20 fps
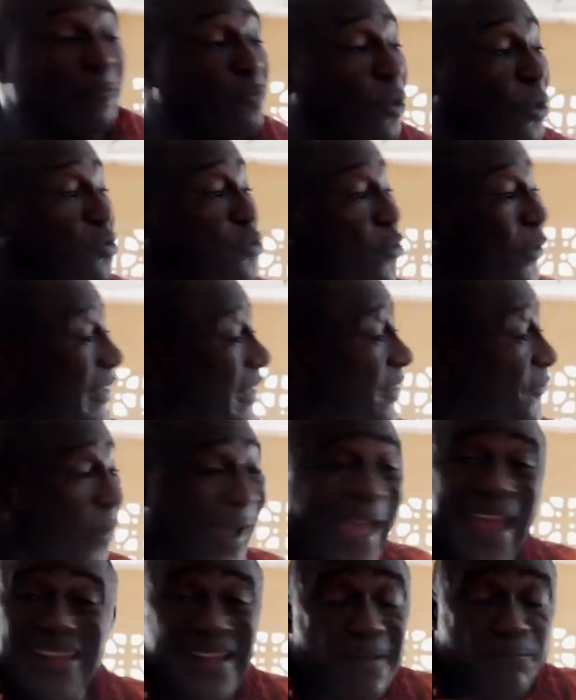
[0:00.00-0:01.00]
I'm not doing it
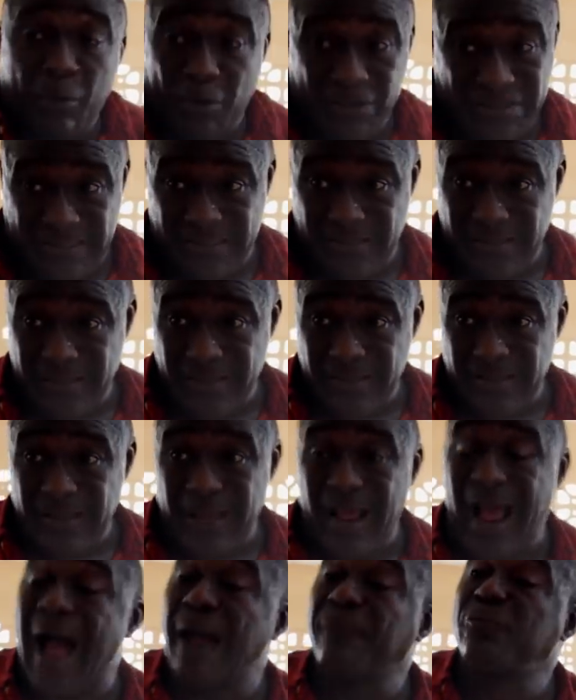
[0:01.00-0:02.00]
for anybody.
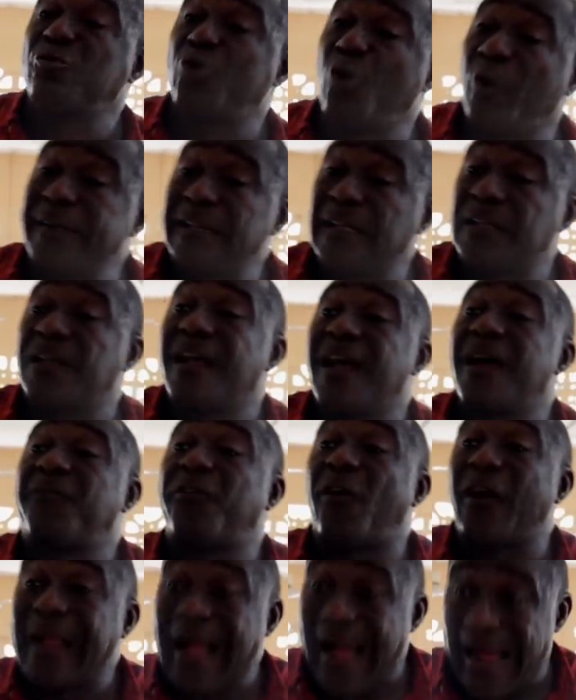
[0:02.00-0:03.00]
I'm doing it
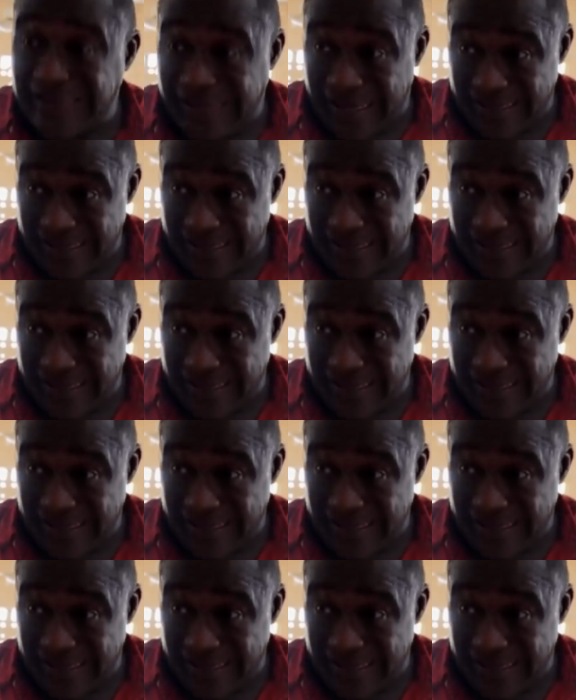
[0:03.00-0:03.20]
for Ghana.